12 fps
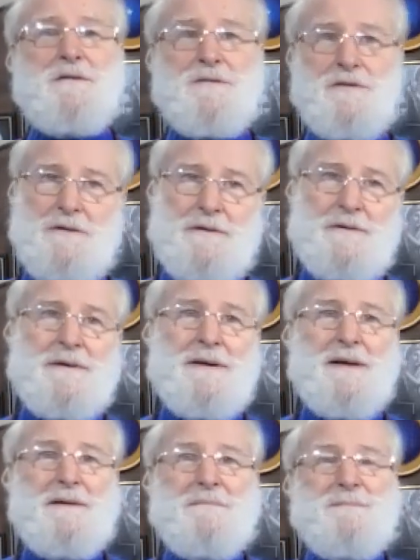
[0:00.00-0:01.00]
through
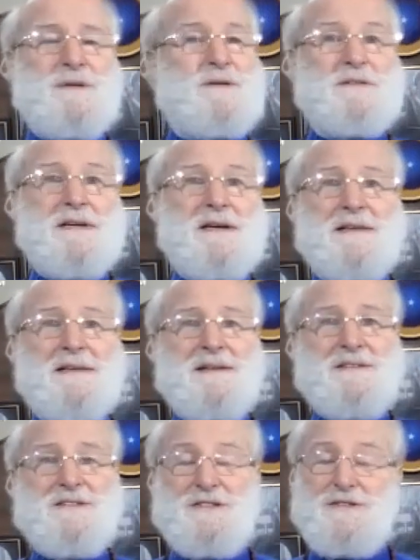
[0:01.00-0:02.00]
music
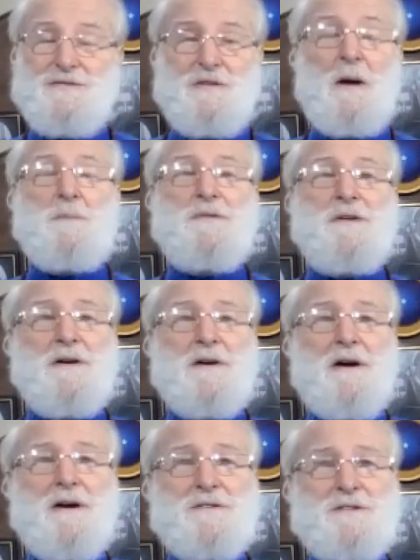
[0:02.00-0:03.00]
that just drops their
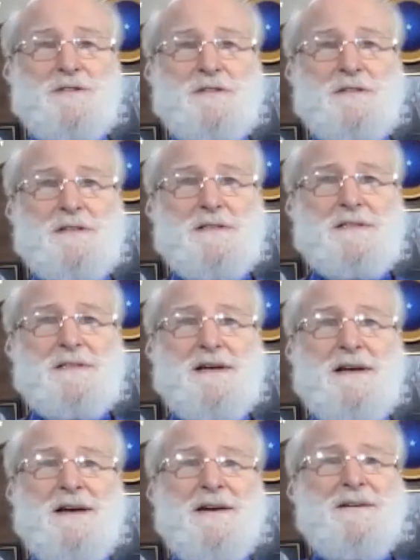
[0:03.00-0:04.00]
consciousness,
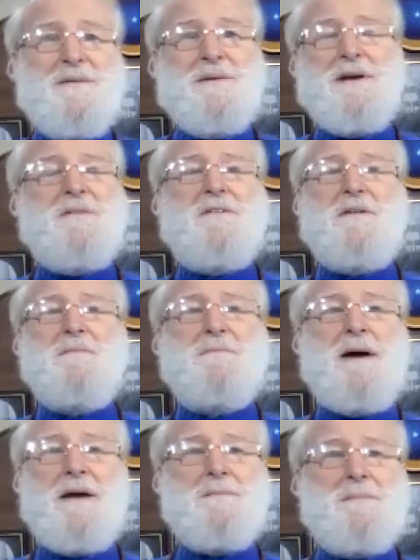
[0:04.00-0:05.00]
whatever it
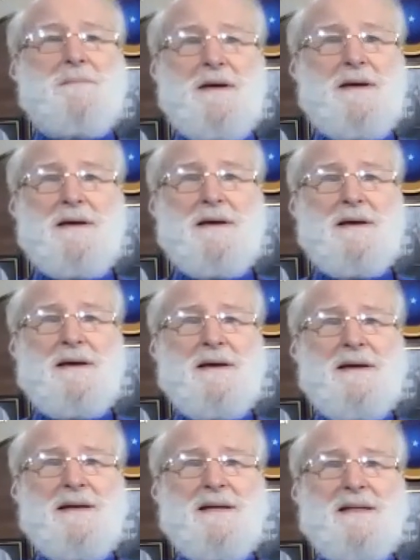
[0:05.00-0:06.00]
might be,
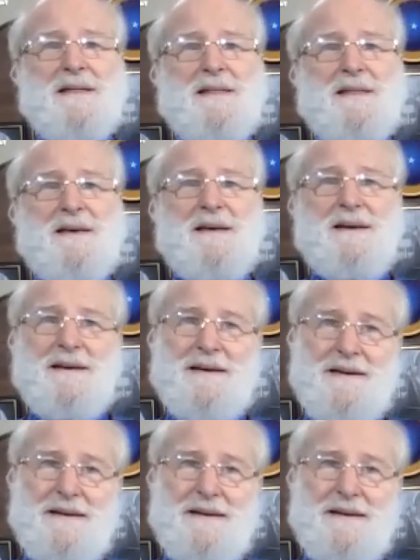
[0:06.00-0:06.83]
then